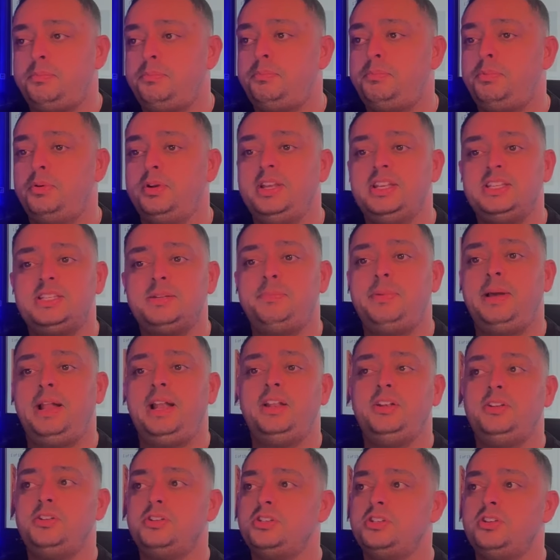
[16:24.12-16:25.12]
But
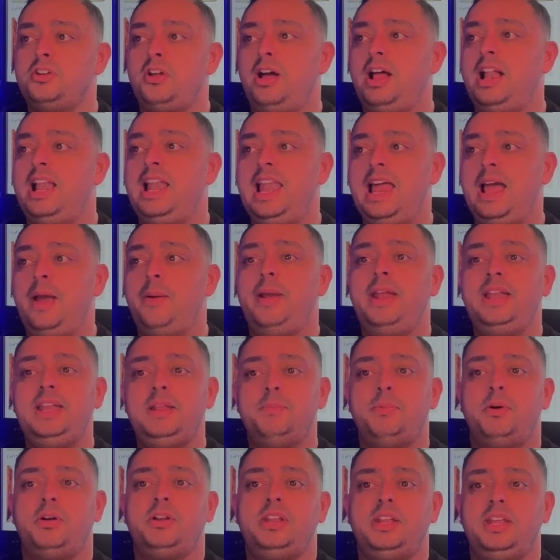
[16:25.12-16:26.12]
Isabella does not allow
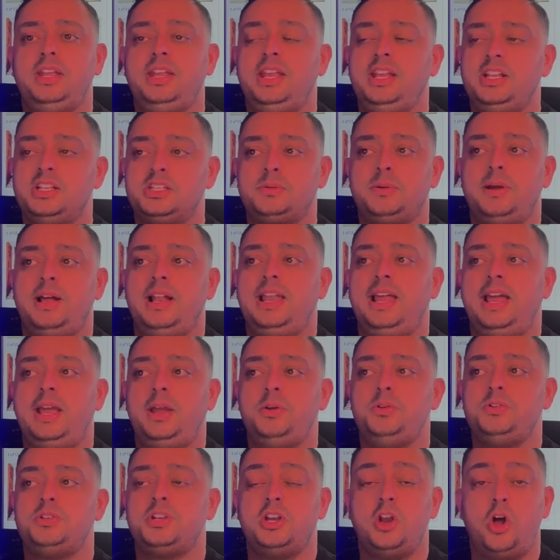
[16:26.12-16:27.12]
anybody into our
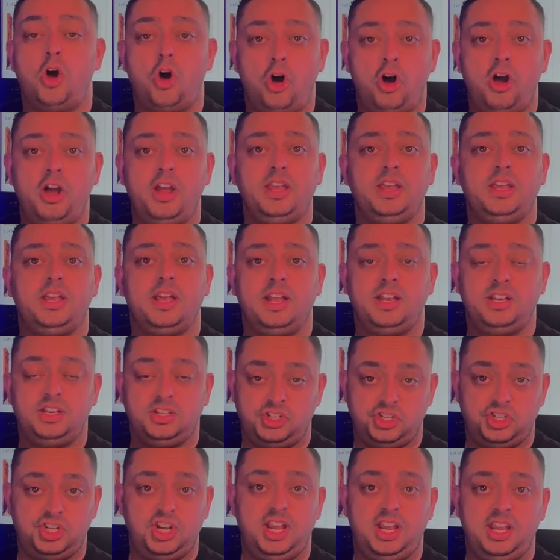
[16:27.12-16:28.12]
lounge, and
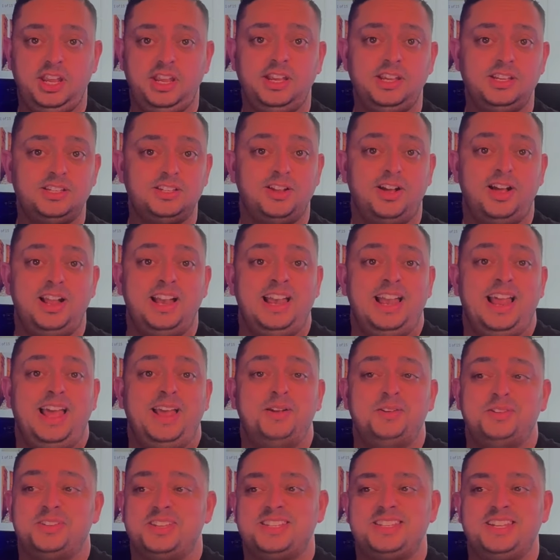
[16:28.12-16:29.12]
she is not
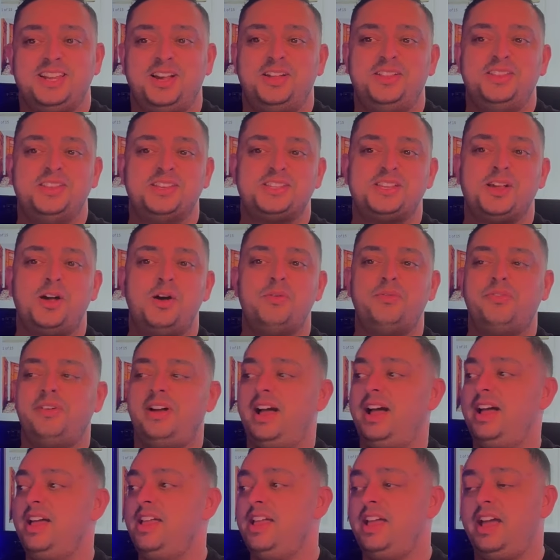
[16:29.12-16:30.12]
allowed to sit on the
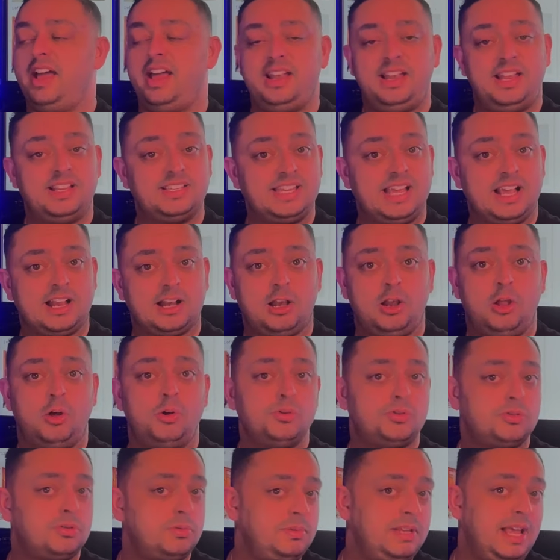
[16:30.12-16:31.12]
sofa unless our
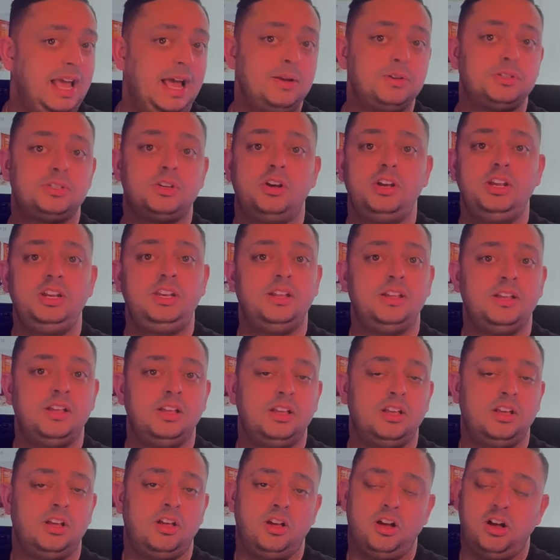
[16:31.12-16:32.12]
clothes from the outside
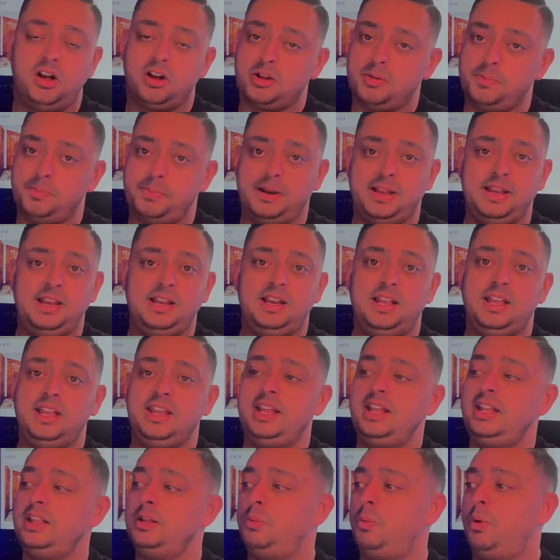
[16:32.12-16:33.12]
are
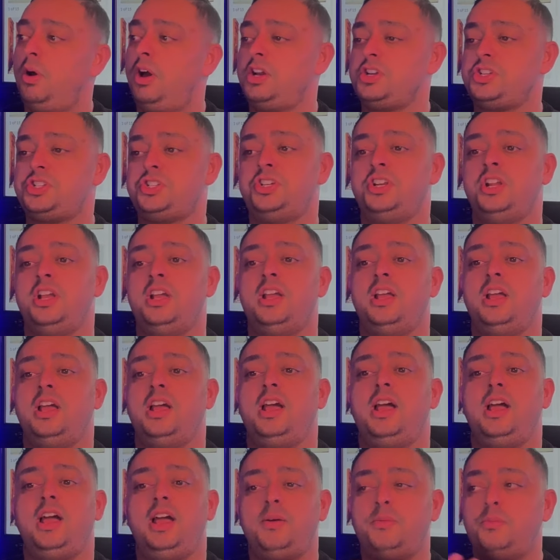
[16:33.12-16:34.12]
completely in the wash
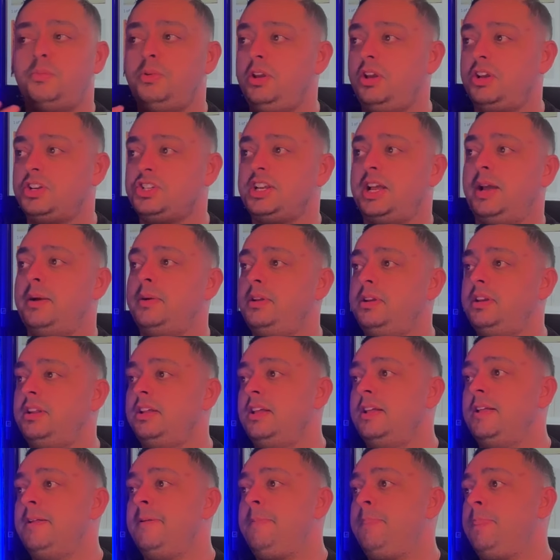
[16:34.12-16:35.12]
and we are showered.
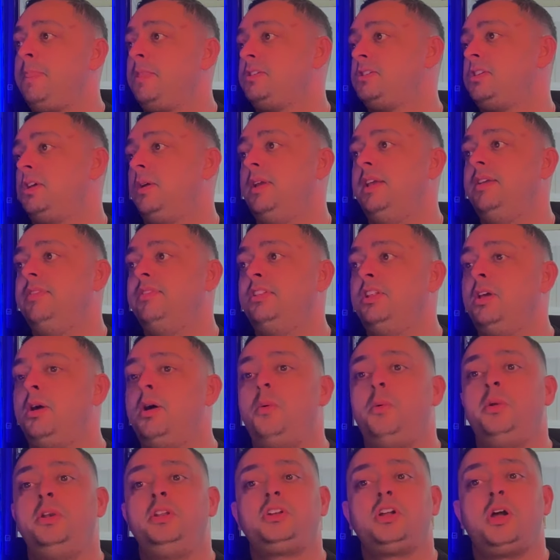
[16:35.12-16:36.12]
So even though I
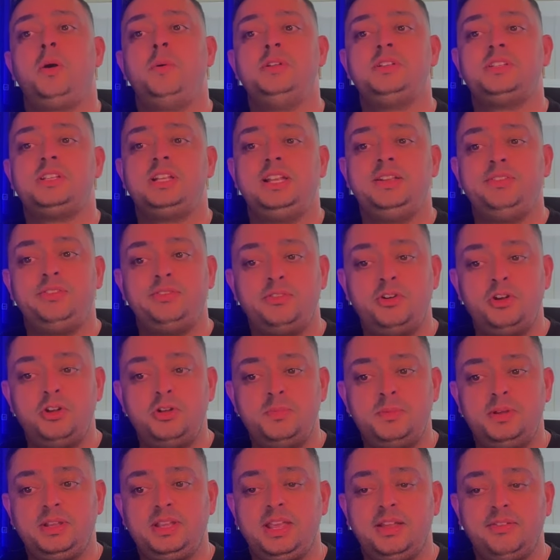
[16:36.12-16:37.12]
want to go into the living
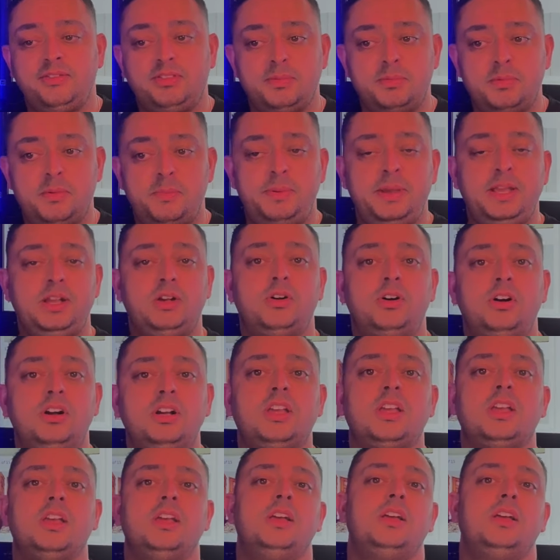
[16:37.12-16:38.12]
room and give them a big hug,